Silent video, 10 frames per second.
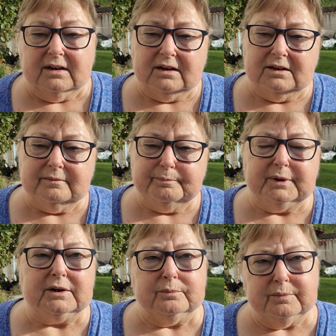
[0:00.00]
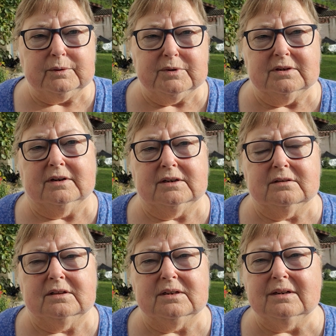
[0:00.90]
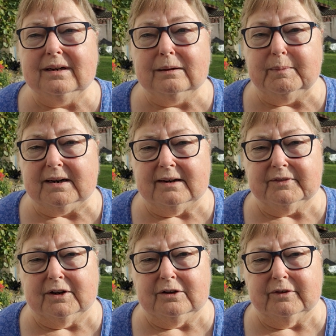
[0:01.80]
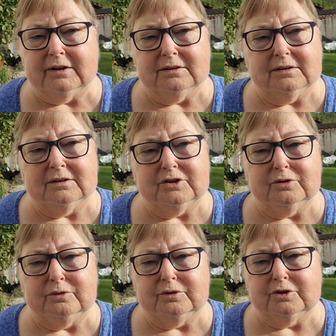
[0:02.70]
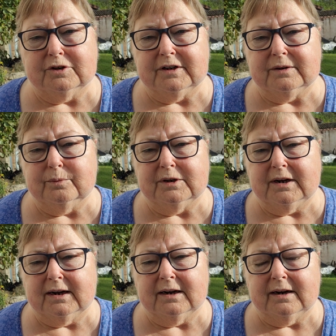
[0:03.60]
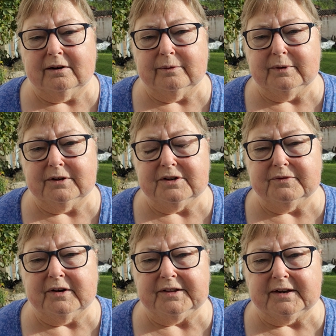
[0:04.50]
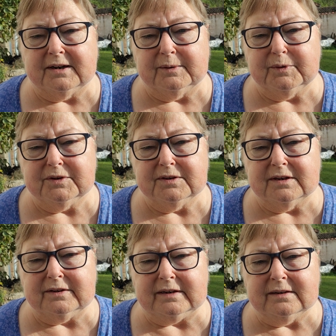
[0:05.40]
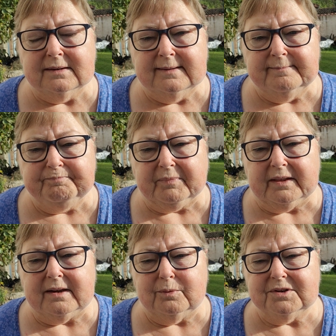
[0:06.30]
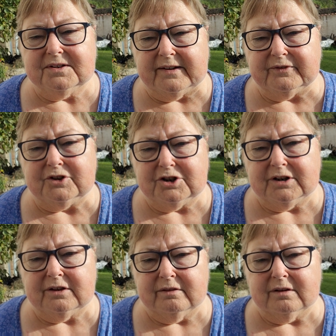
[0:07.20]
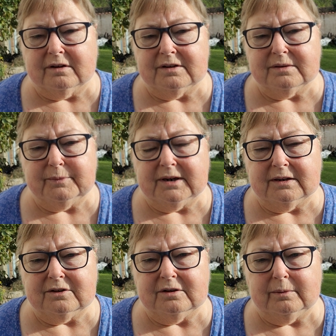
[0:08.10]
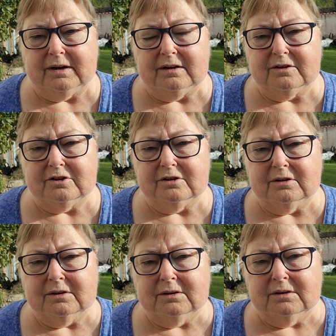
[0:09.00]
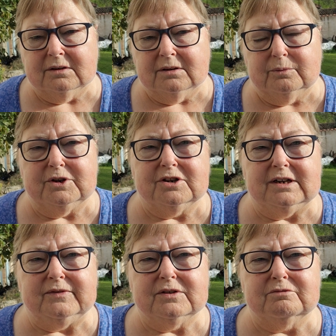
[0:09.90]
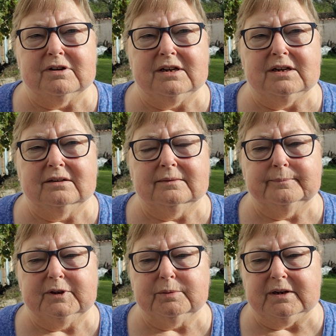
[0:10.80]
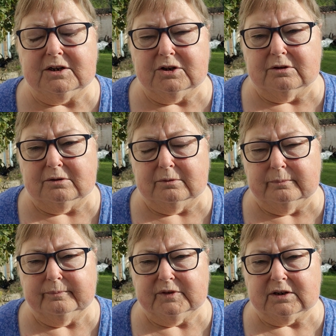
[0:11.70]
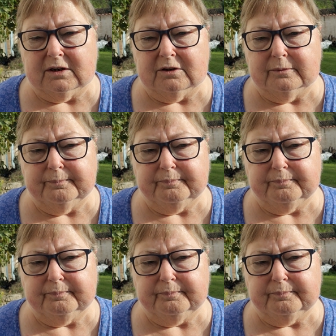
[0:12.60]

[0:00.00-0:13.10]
But it was nice, and there's a little bit left over. I shall try and work out how I'm going to divide that up because there were 7 chicken thighs, and we had 2 each, which leaves 3 between 2. So